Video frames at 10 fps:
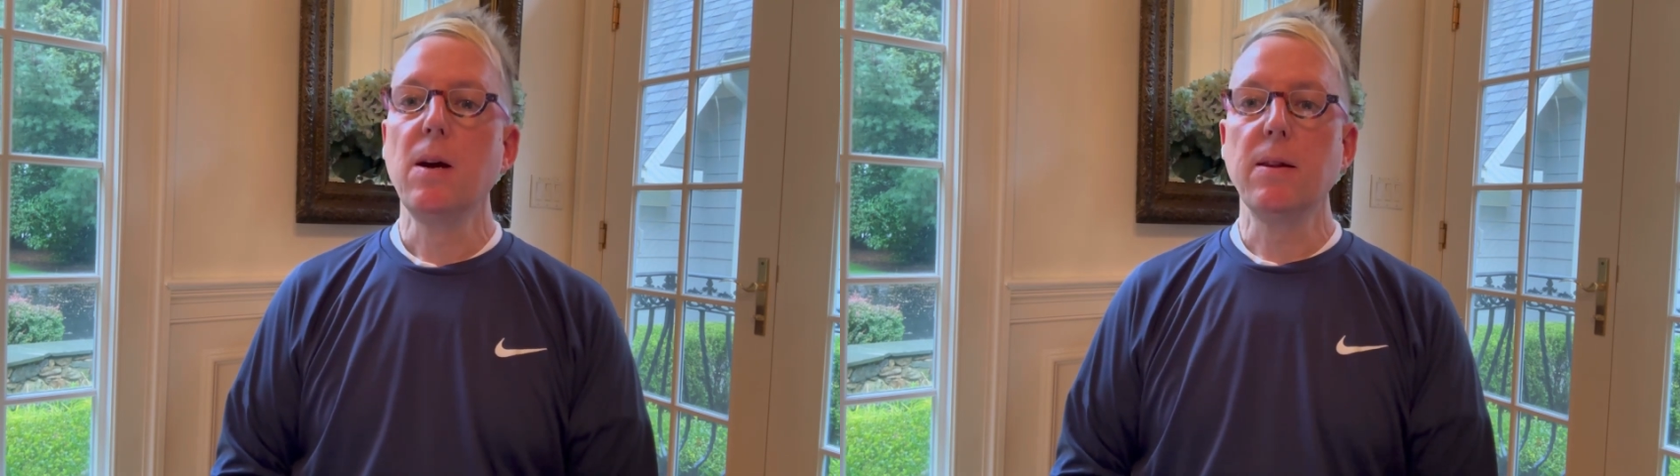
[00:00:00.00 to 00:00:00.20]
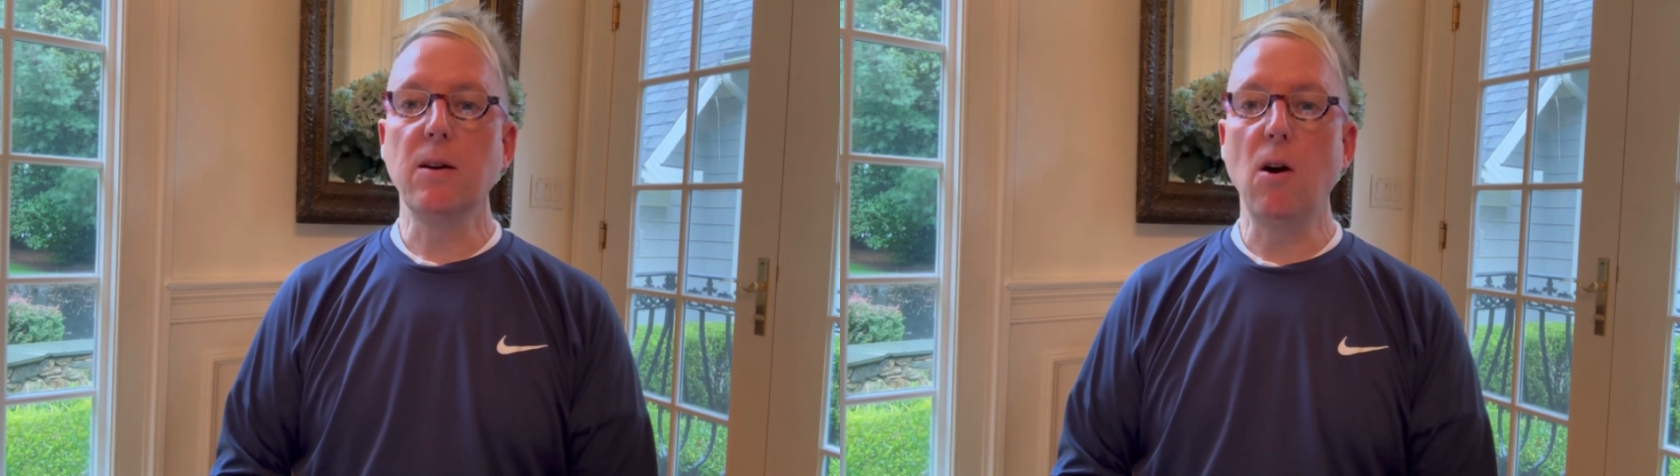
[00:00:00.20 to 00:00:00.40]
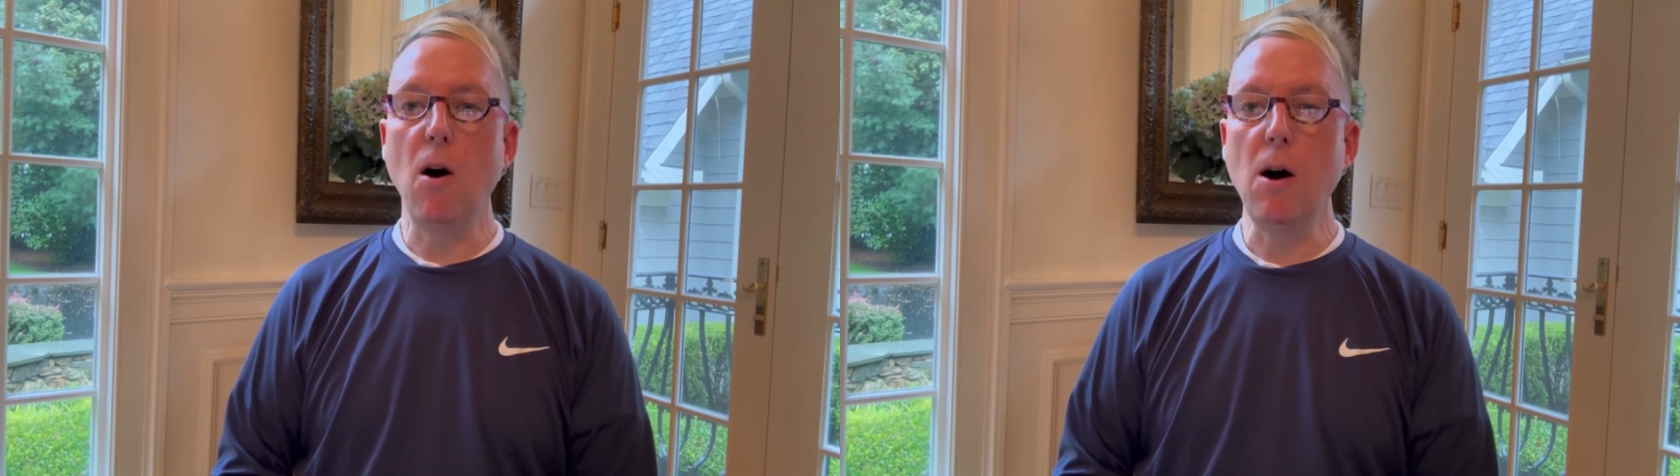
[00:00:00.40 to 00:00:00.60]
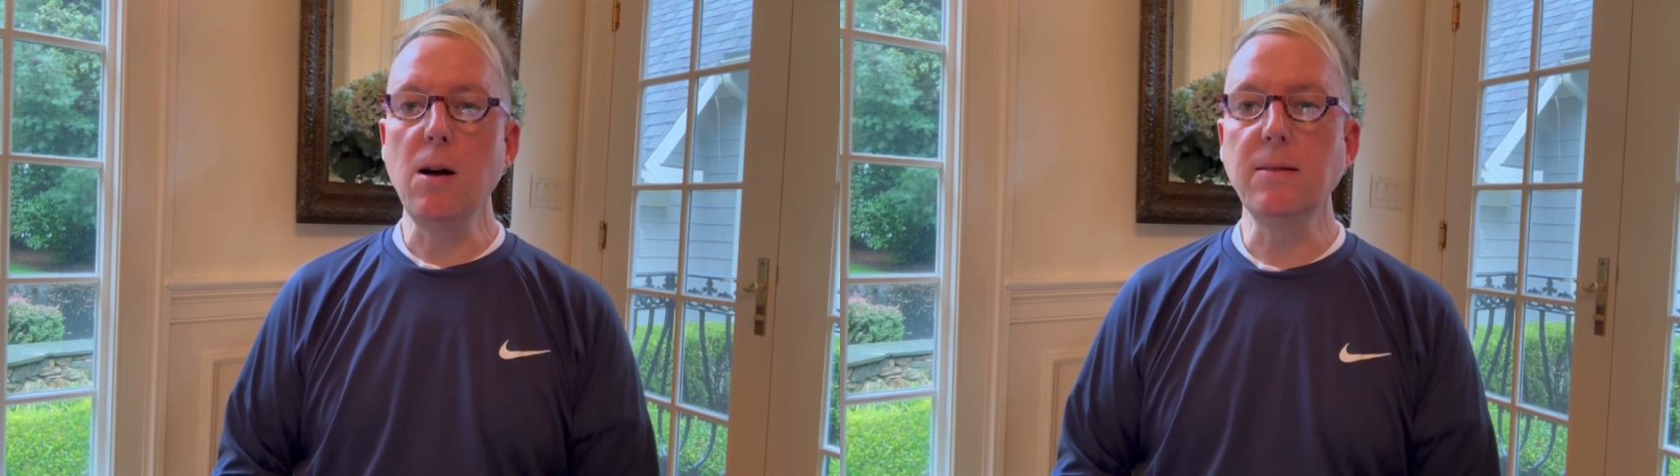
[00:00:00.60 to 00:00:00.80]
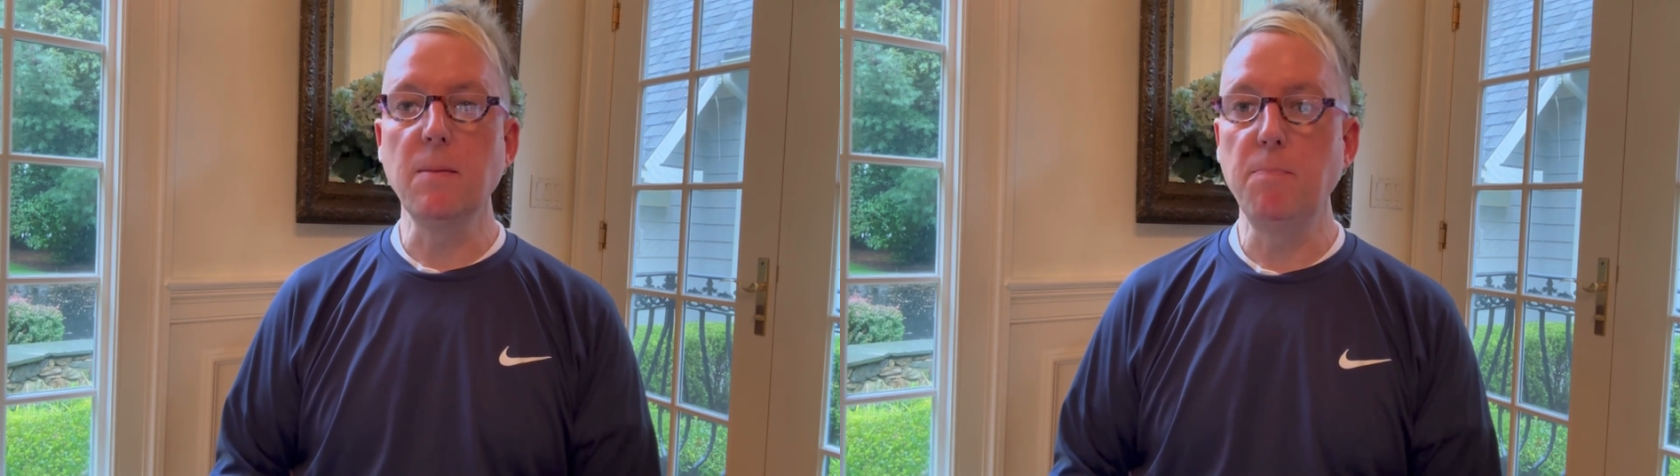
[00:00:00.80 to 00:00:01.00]
the
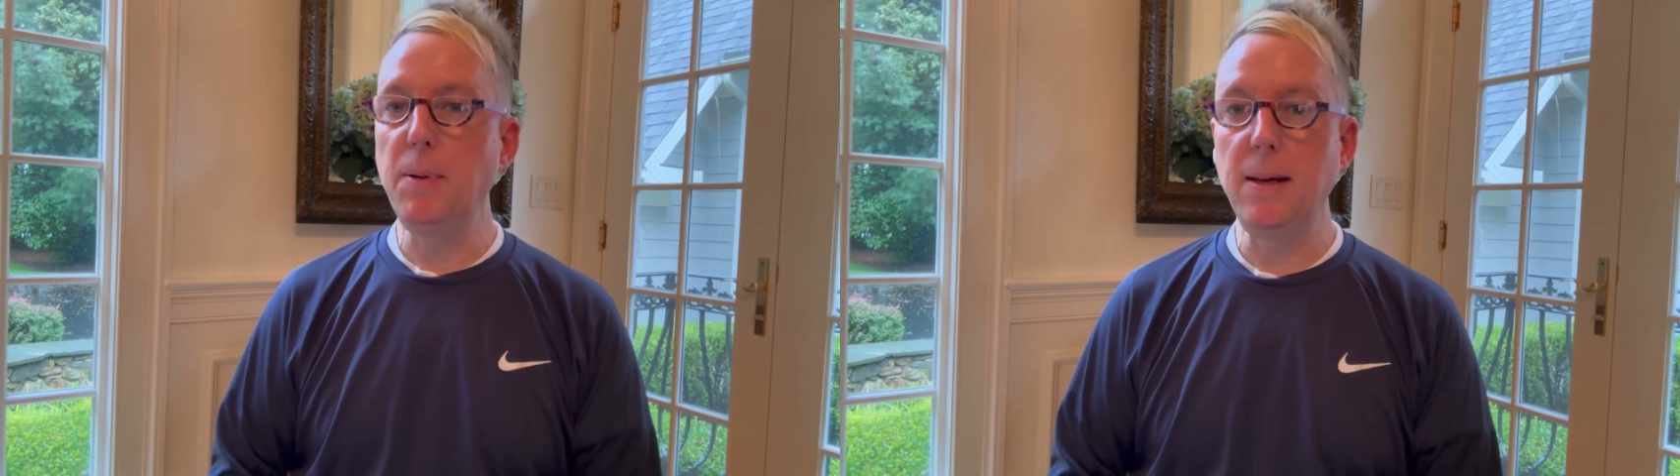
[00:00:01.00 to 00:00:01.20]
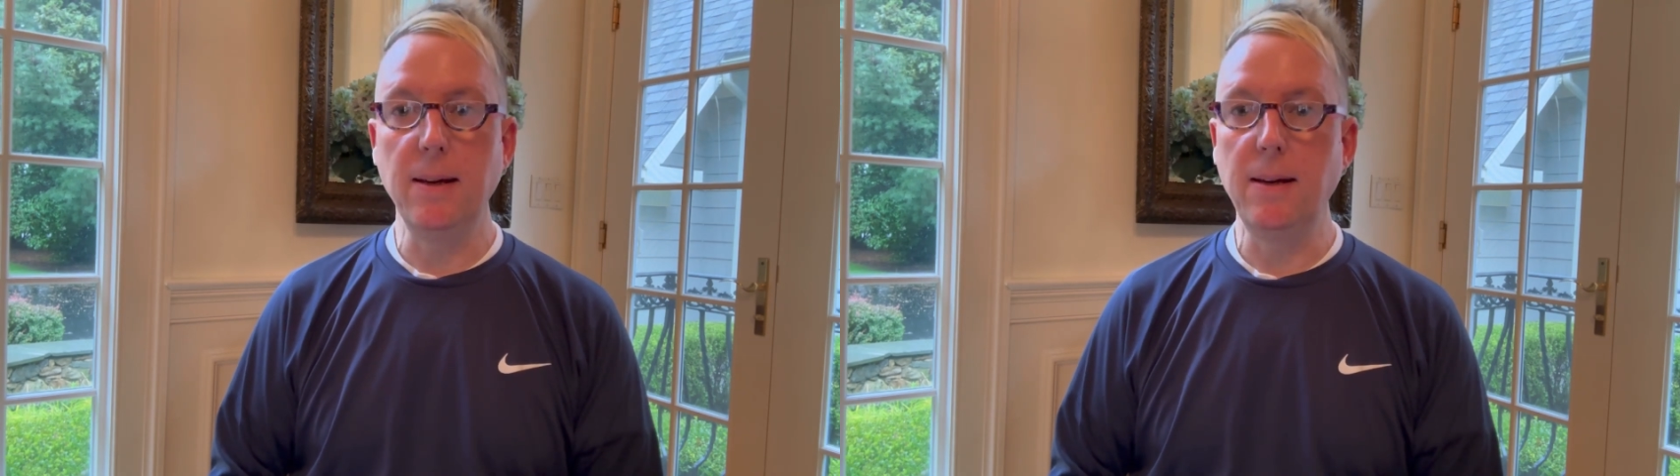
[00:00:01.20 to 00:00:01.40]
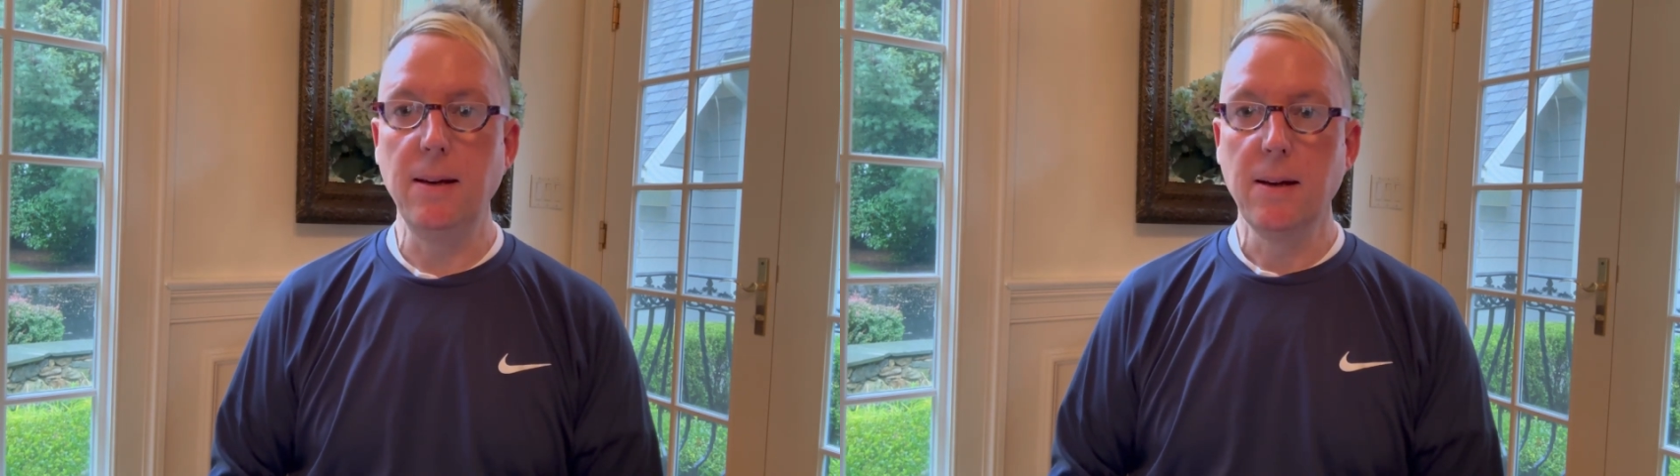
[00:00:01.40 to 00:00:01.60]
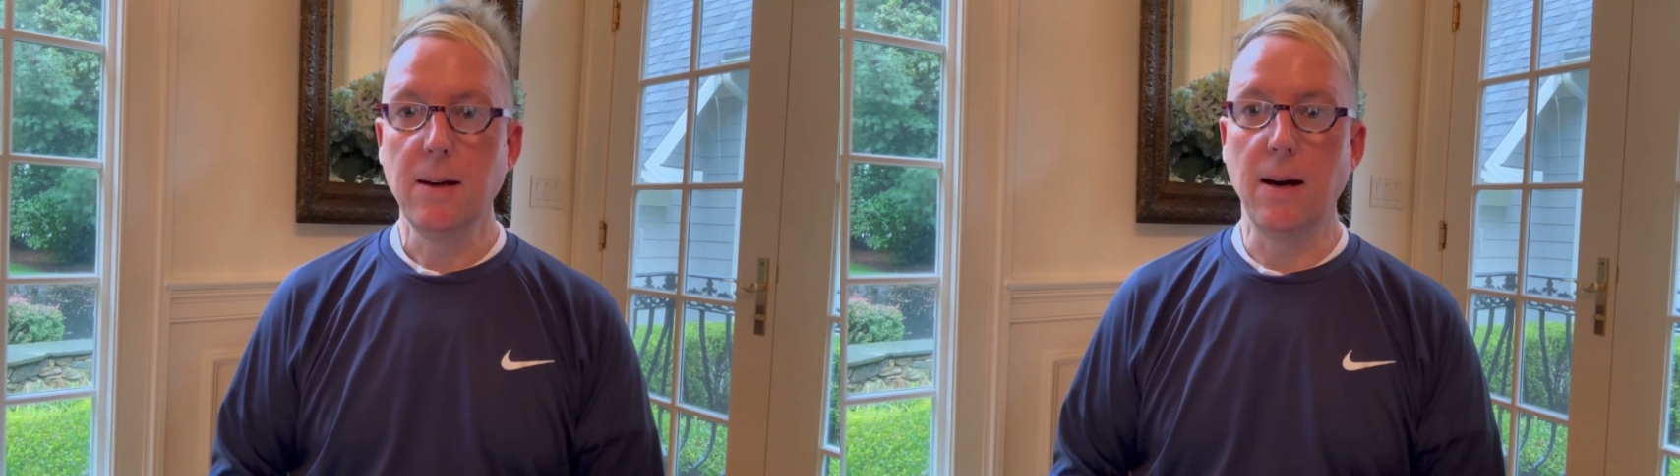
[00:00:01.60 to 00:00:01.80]
call to be